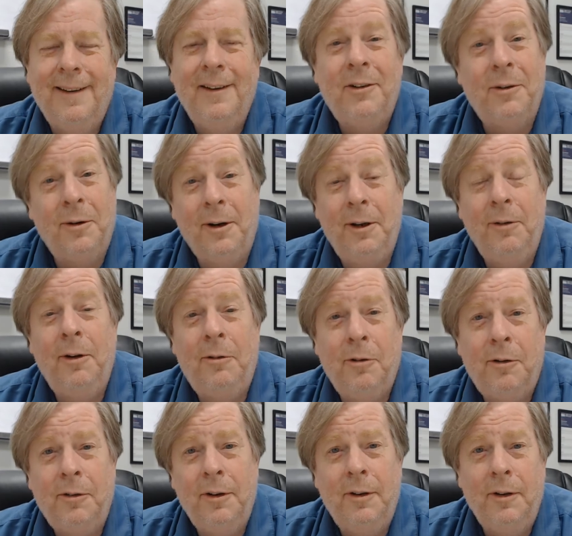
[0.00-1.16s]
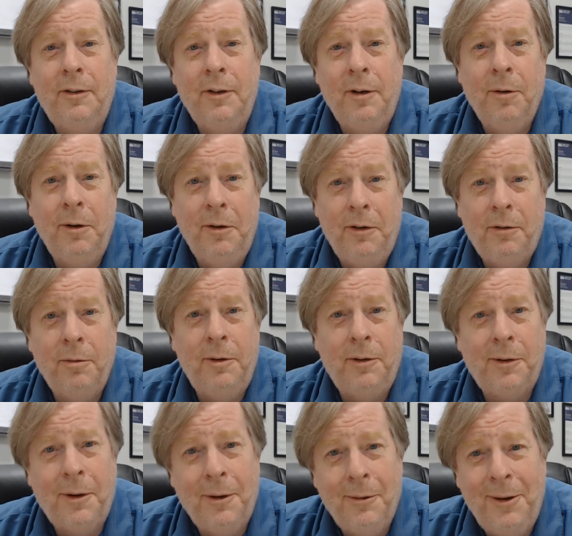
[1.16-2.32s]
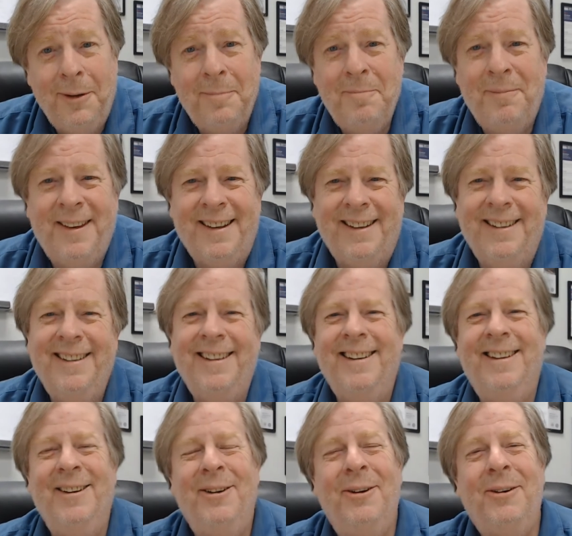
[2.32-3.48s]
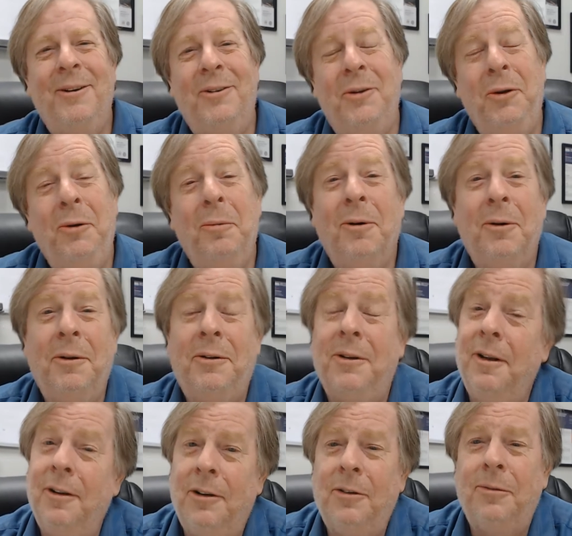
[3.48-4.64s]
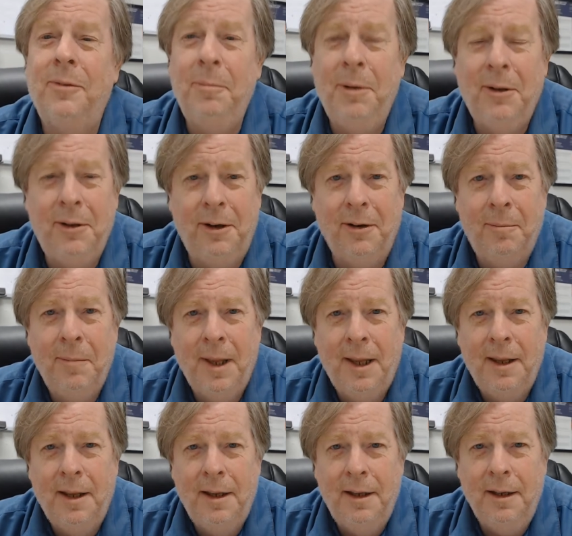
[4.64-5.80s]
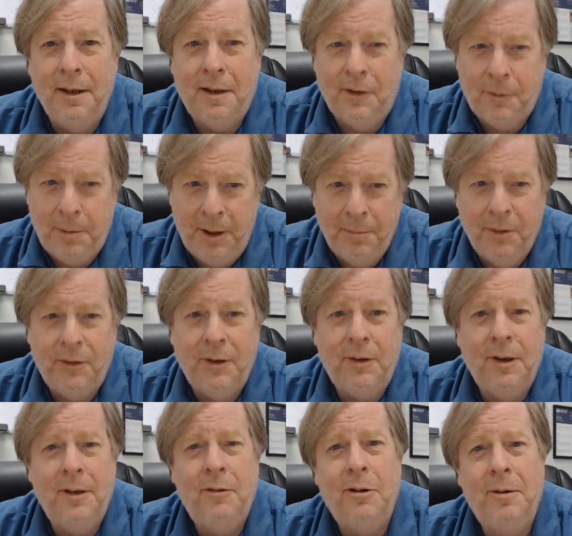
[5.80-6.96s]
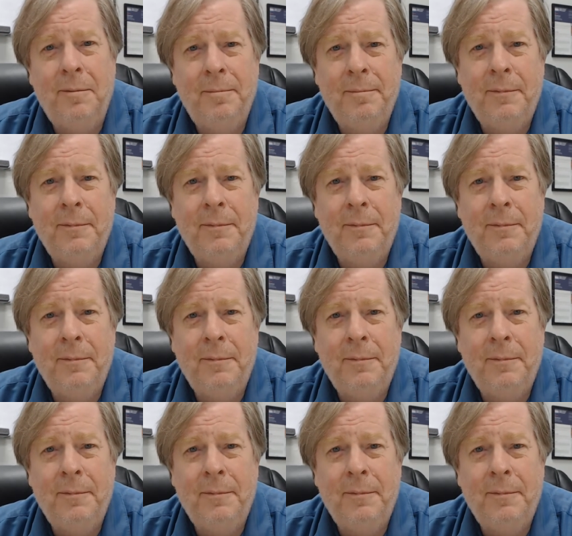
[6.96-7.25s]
So are you interested to see where this one's going? The hook is humorous and it's familiar. It gets people's attention.